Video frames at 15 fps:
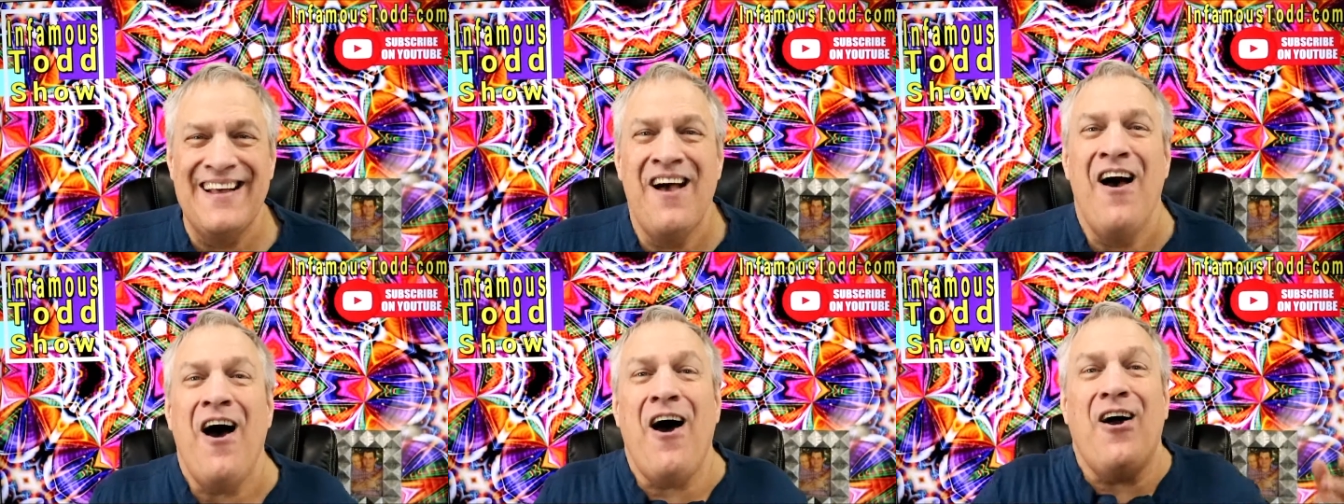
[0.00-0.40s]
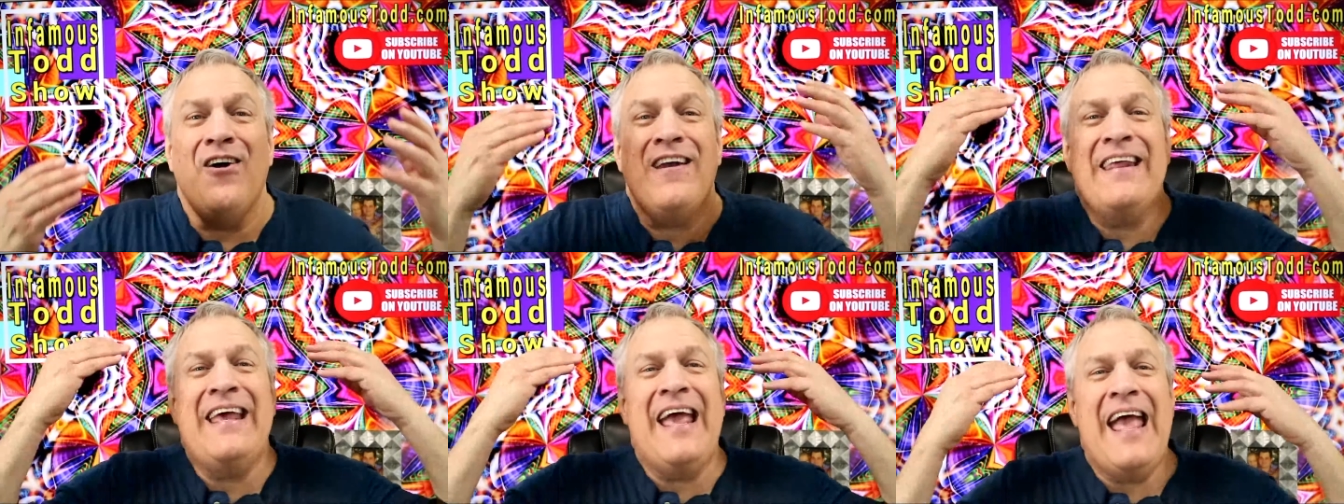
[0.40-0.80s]

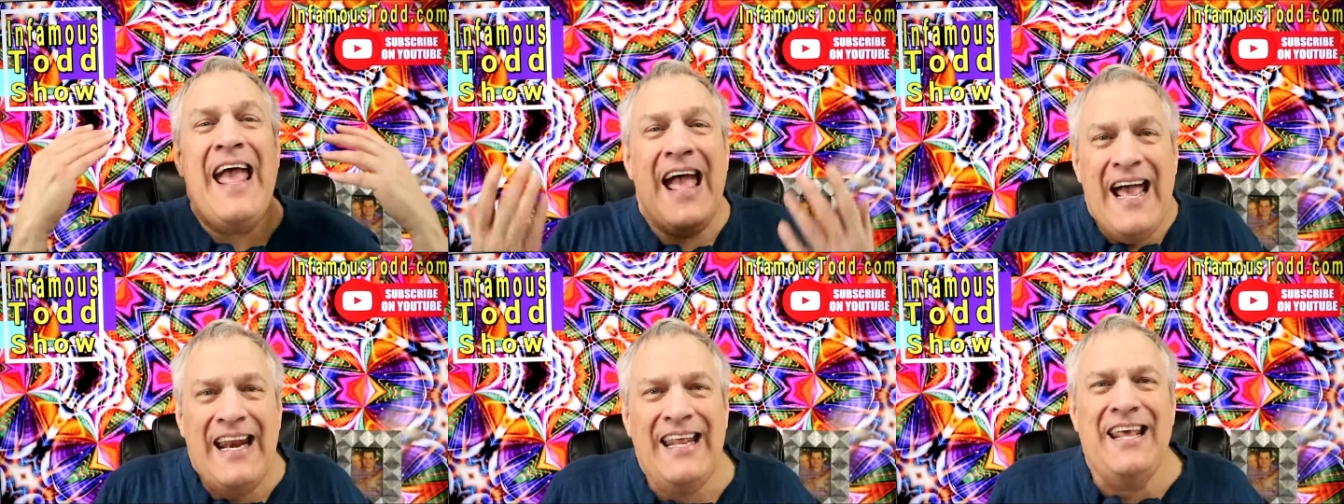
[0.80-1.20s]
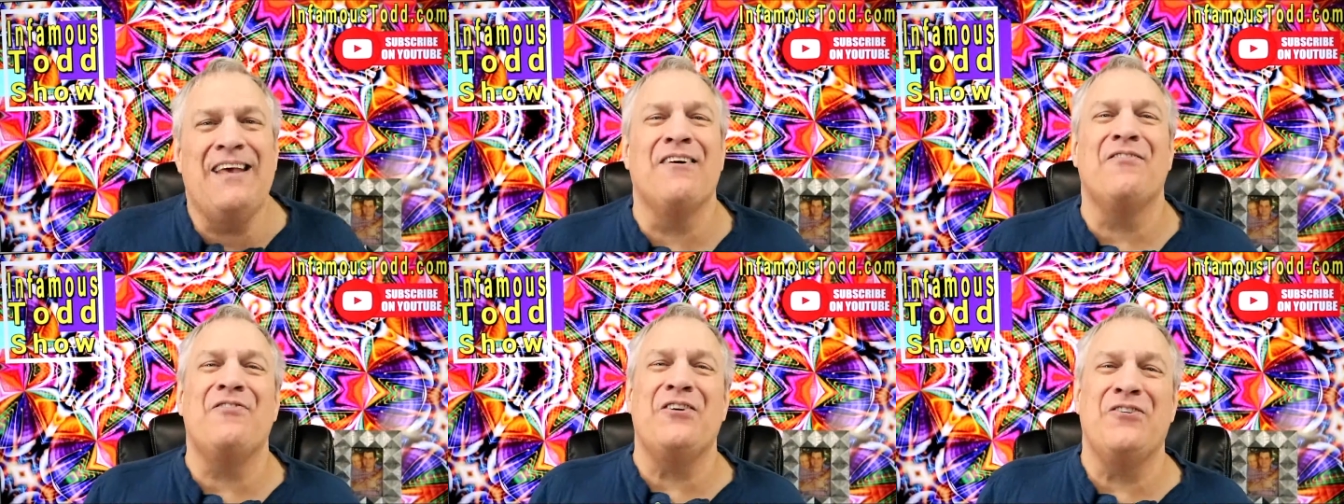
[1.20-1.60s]
Hardly
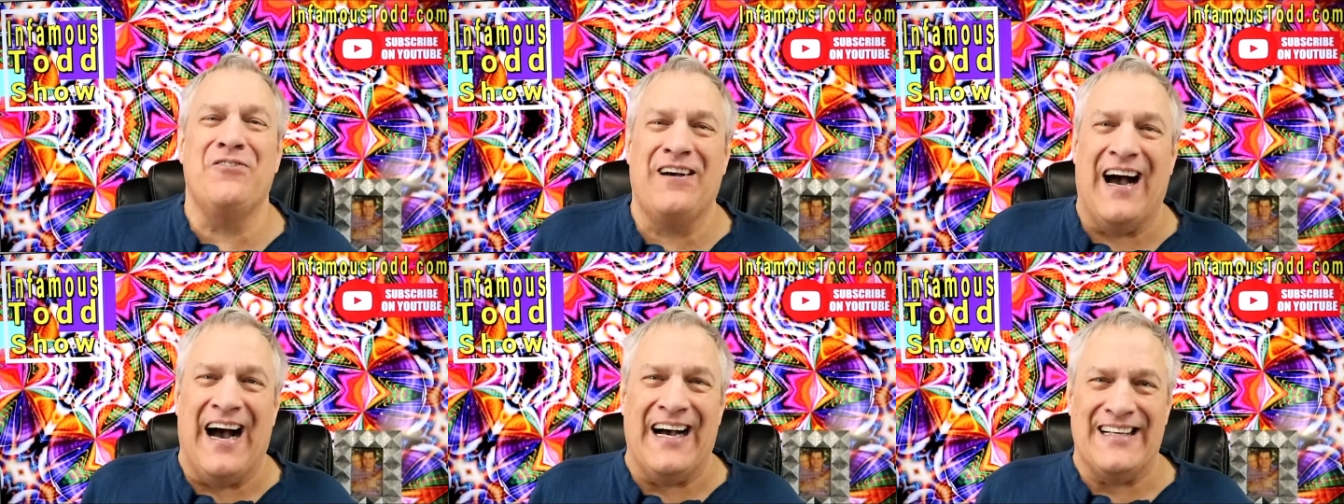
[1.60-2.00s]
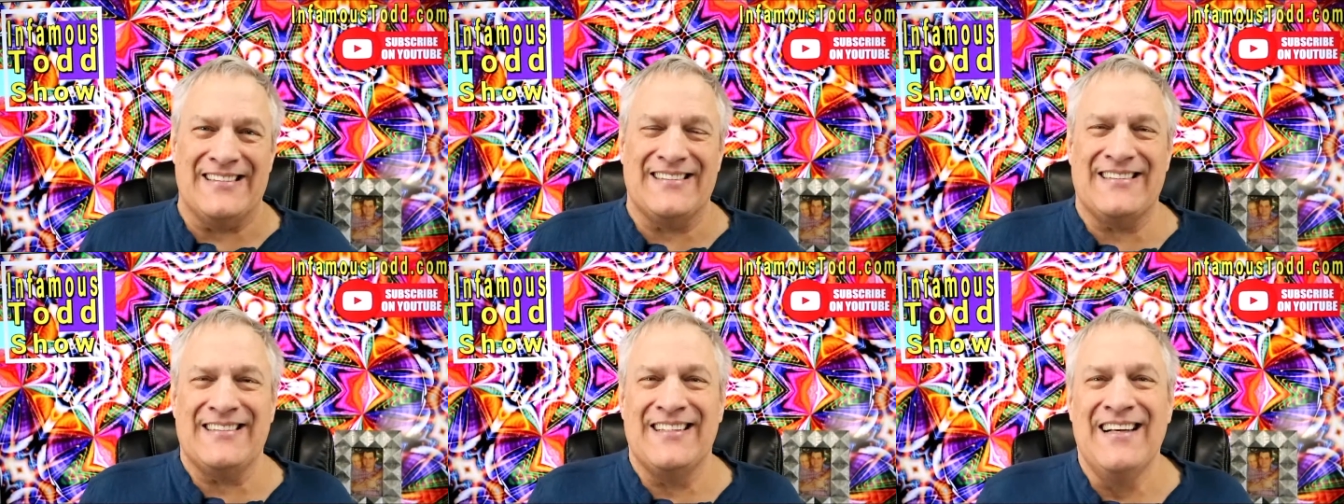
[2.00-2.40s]
any of you
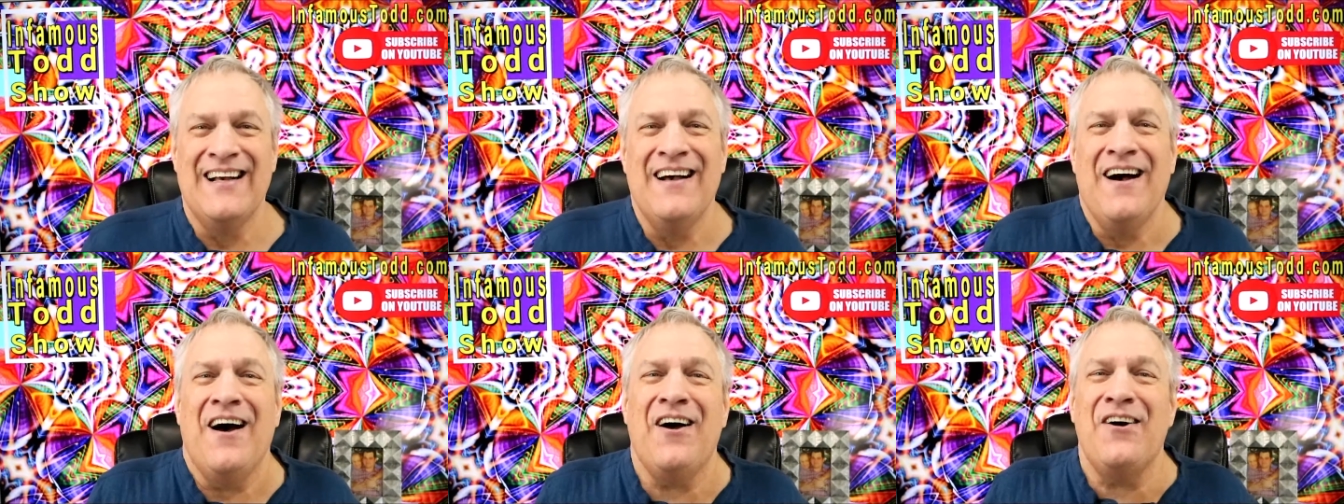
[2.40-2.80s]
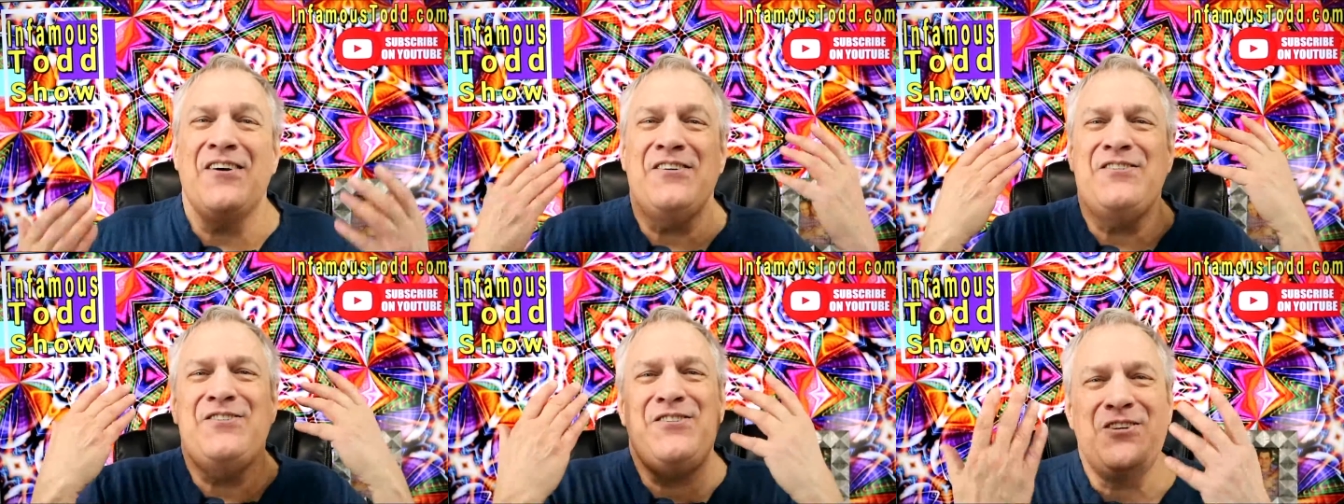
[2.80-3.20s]
guys
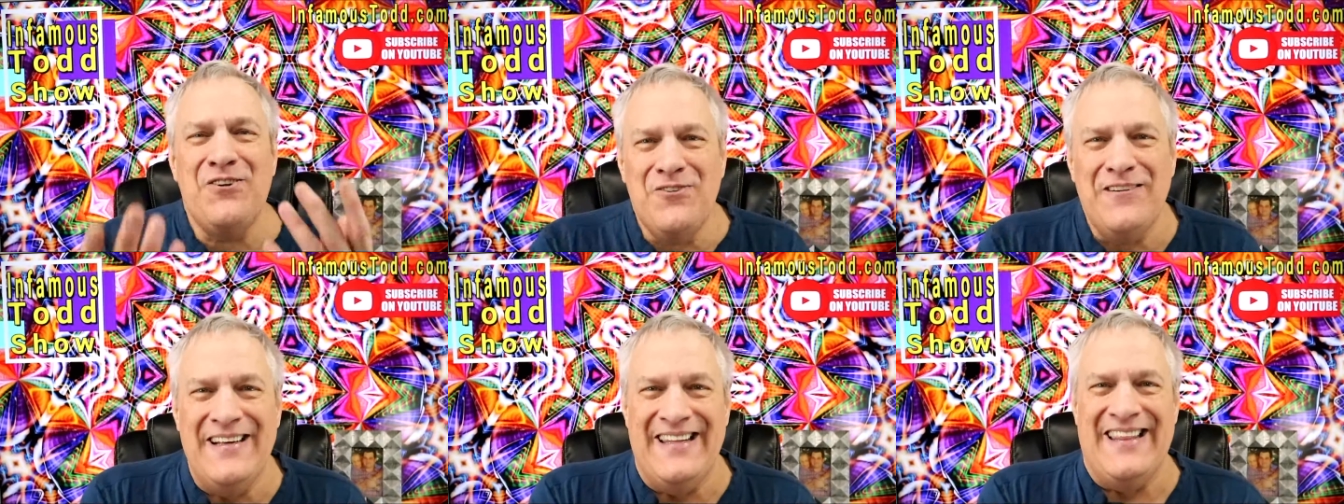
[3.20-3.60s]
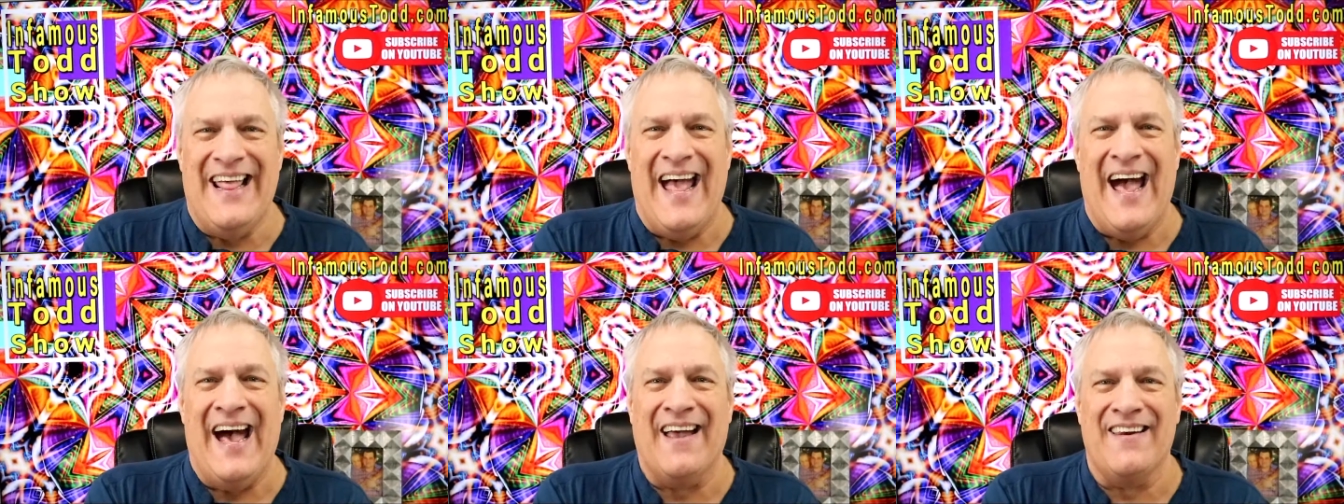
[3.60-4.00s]
are doing
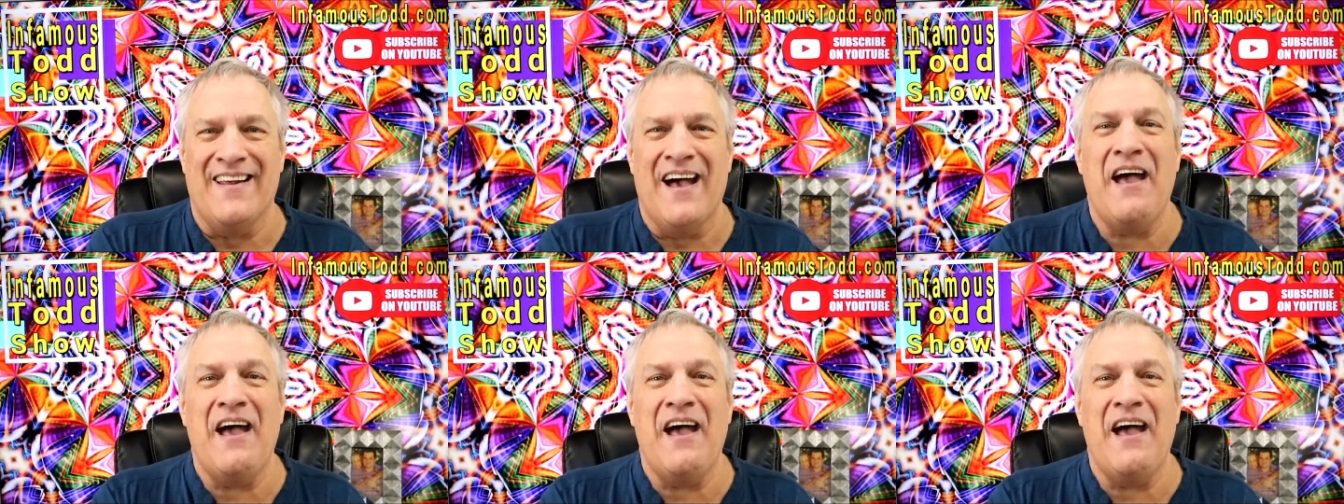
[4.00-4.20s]
that.